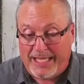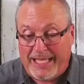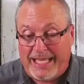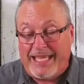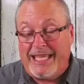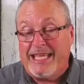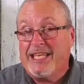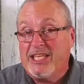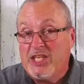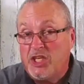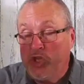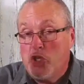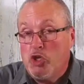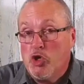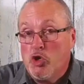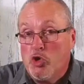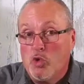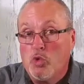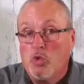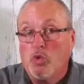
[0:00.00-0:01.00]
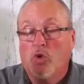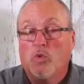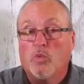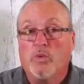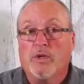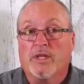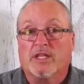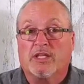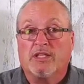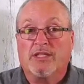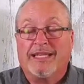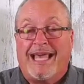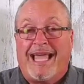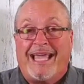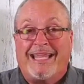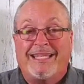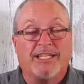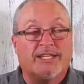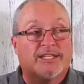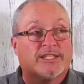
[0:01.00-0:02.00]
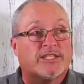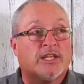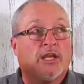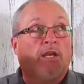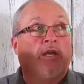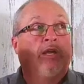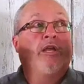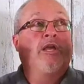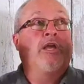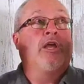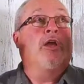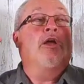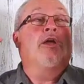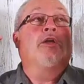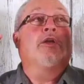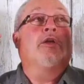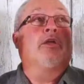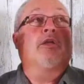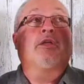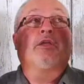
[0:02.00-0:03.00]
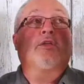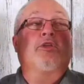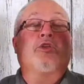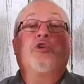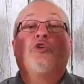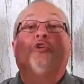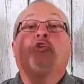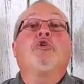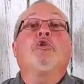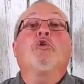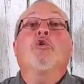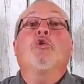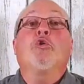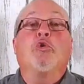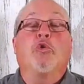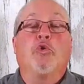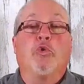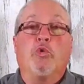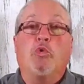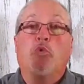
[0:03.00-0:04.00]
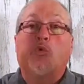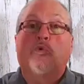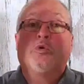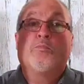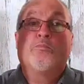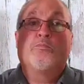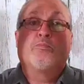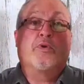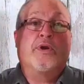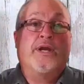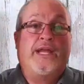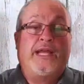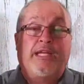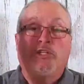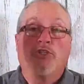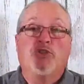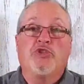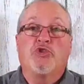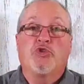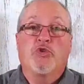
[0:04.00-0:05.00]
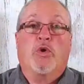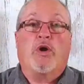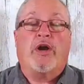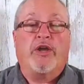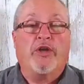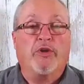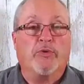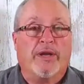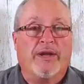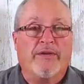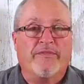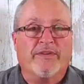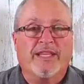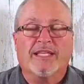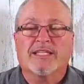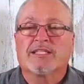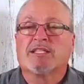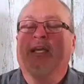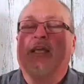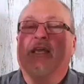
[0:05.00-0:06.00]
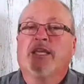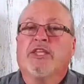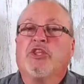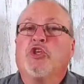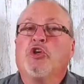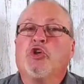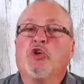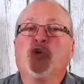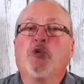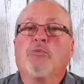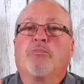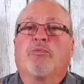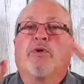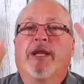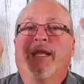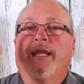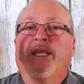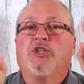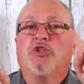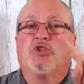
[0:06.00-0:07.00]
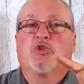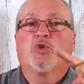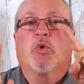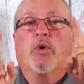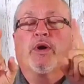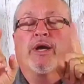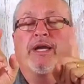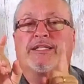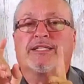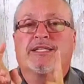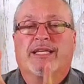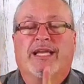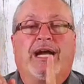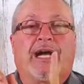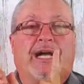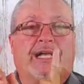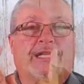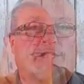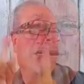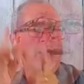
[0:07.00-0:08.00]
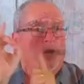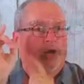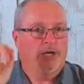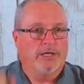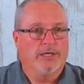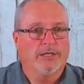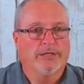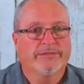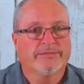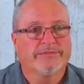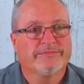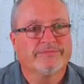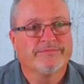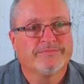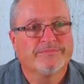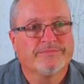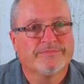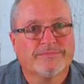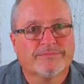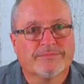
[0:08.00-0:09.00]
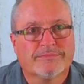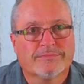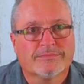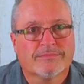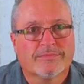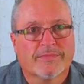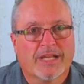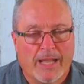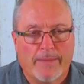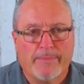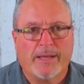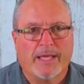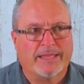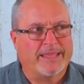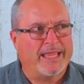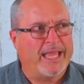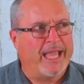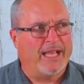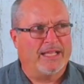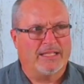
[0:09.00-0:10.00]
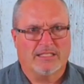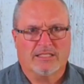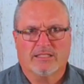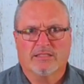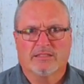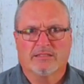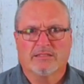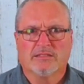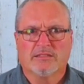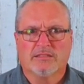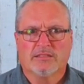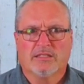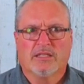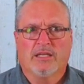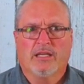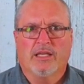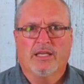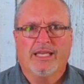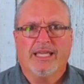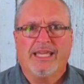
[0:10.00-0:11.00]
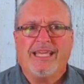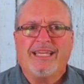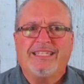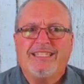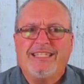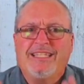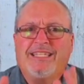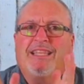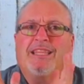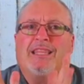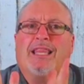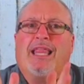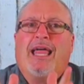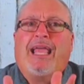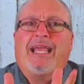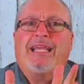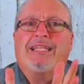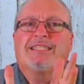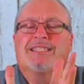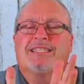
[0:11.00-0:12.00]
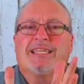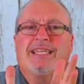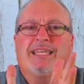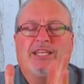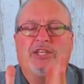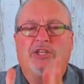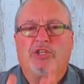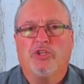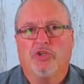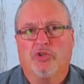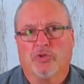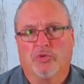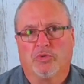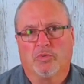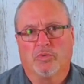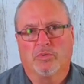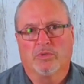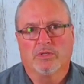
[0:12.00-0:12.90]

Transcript: in you with gladness, you bring joy. Are you ready for this? You bring joy to God's heart. How about that? He delights in you.